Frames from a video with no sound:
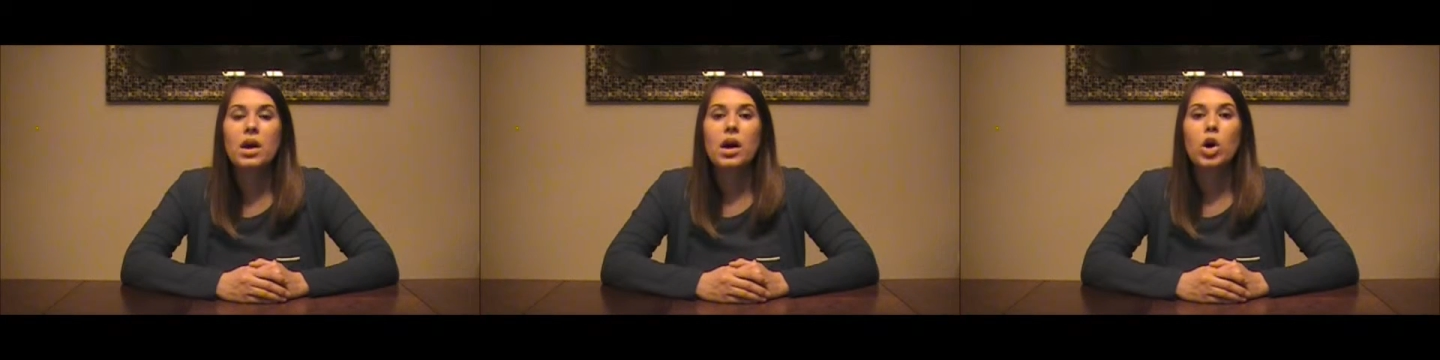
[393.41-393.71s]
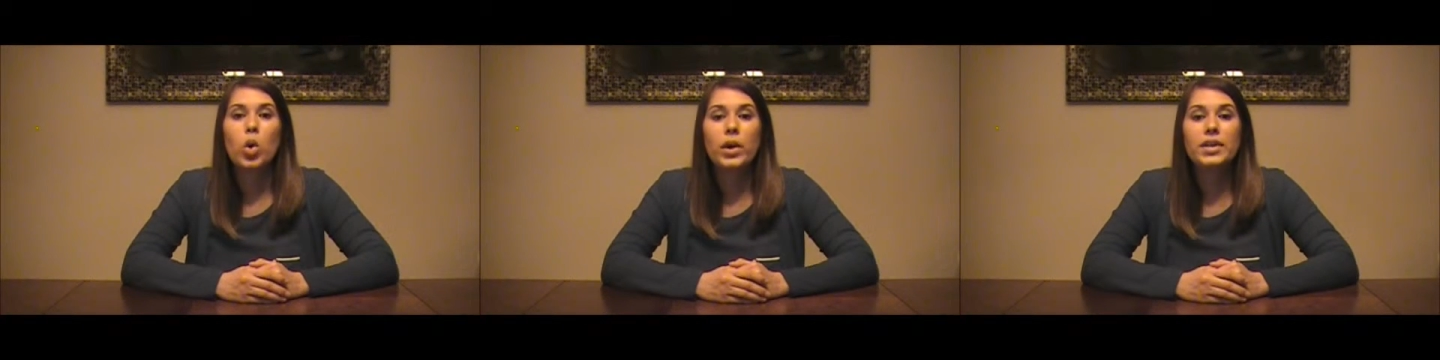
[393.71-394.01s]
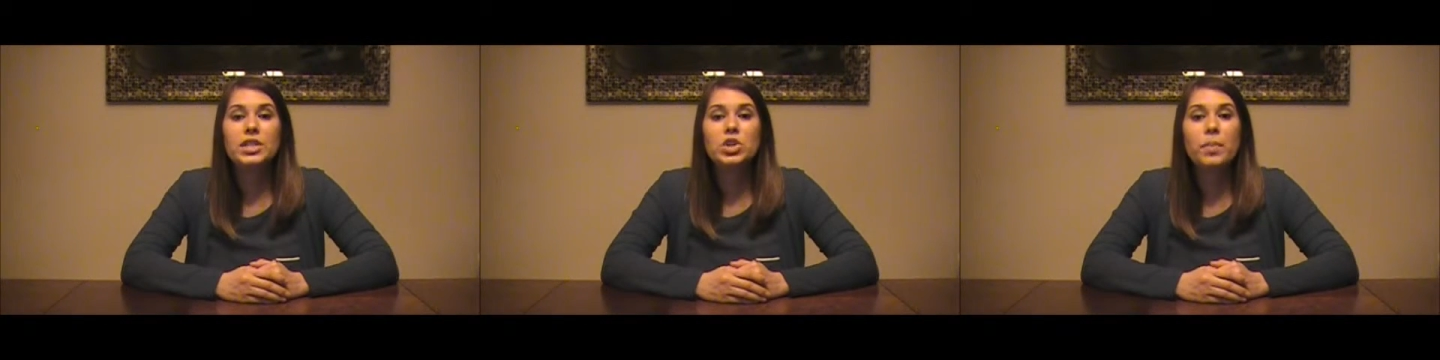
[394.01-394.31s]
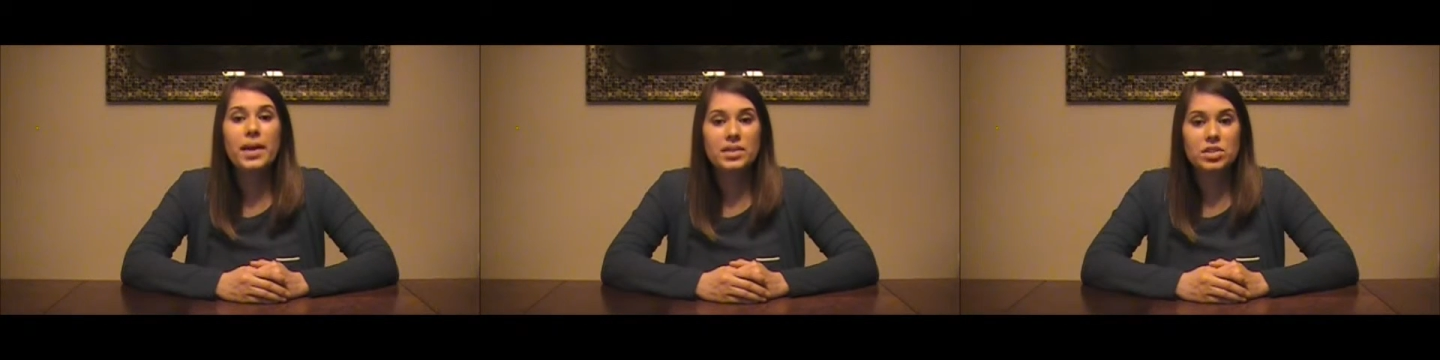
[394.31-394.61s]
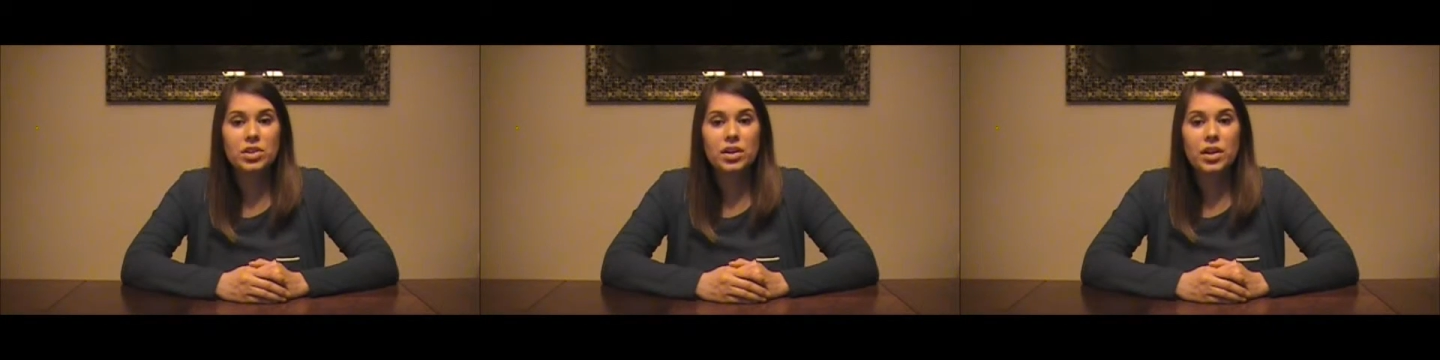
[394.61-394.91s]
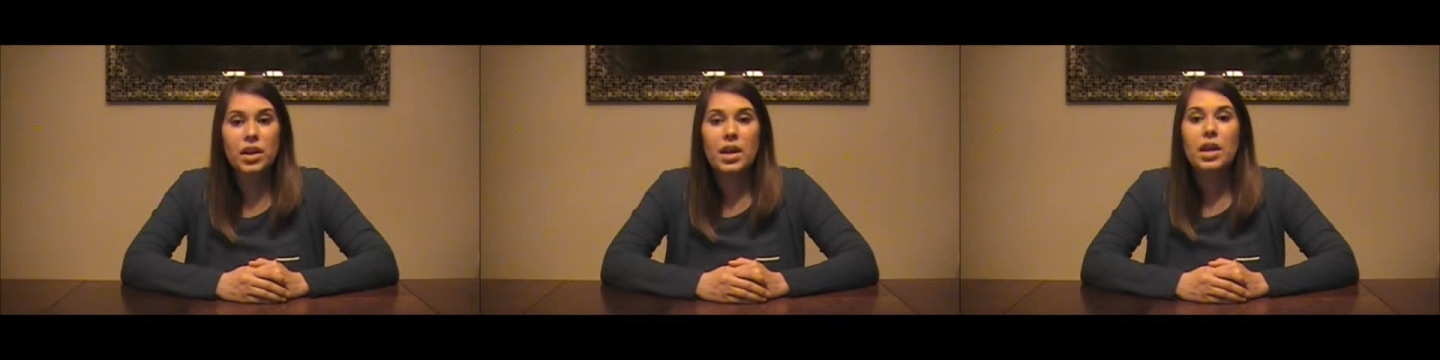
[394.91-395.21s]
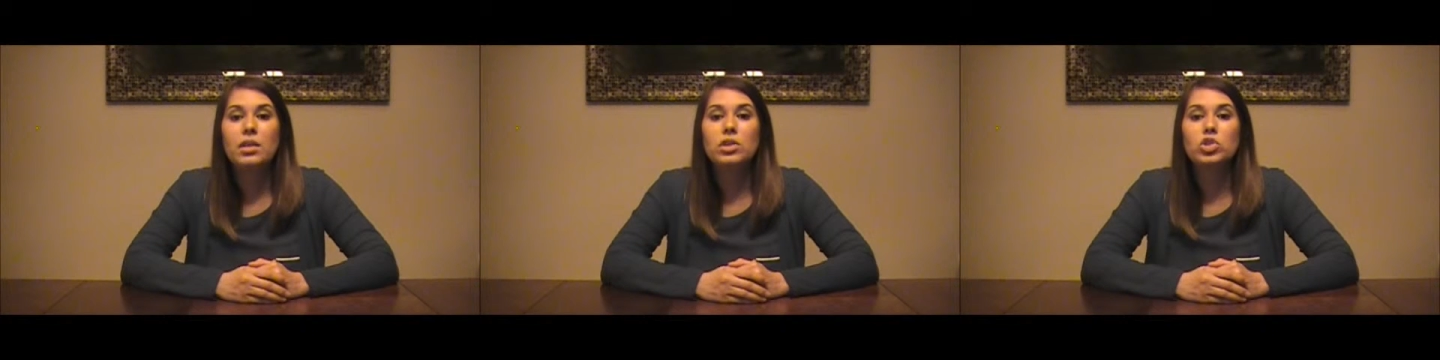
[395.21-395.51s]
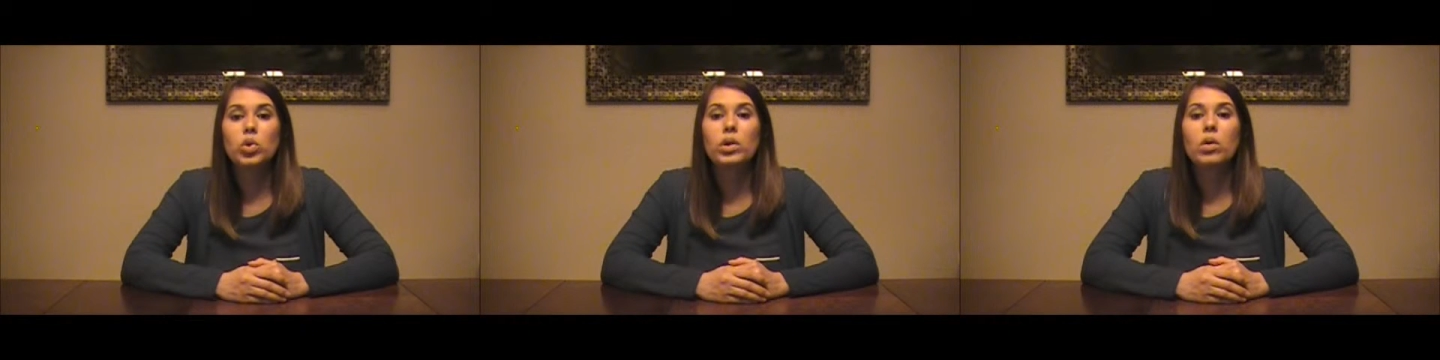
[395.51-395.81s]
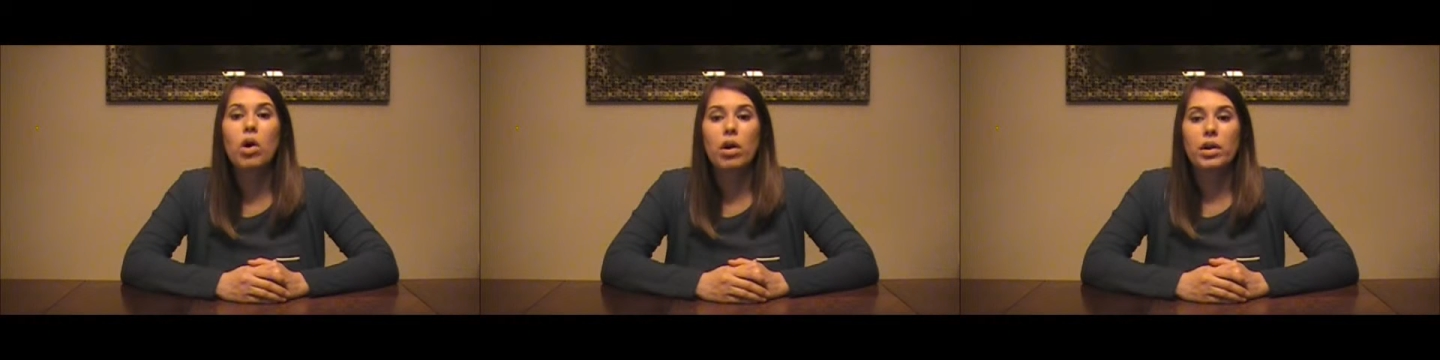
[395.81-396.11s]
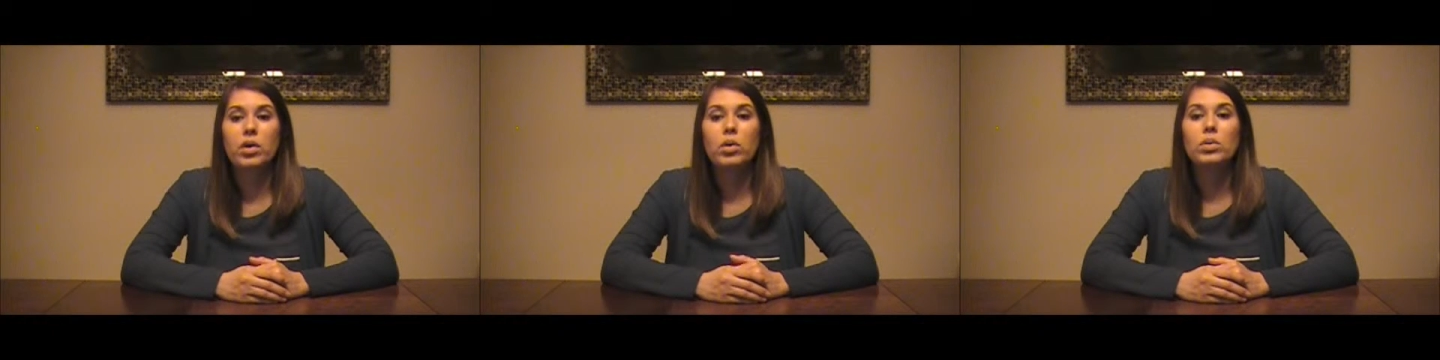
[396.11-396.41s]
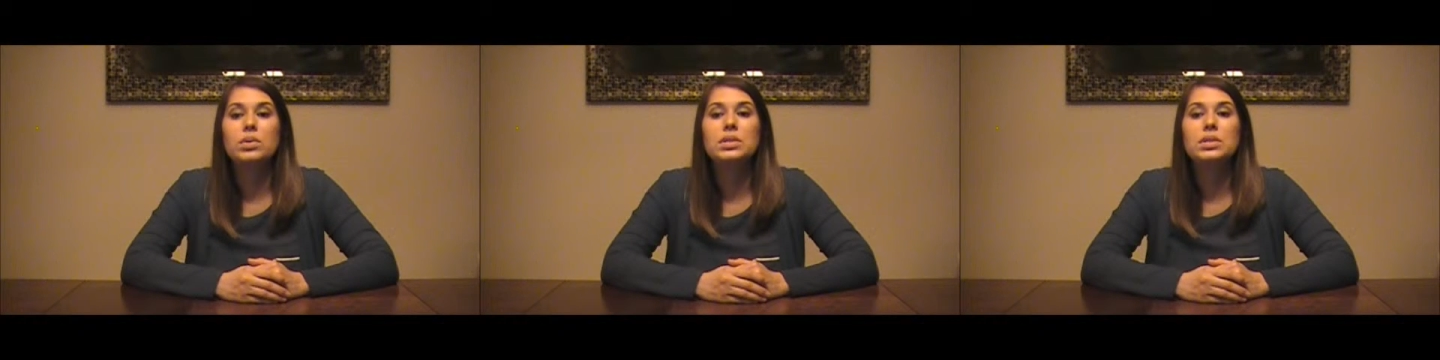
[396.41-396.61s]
According to Manser, in the journal article,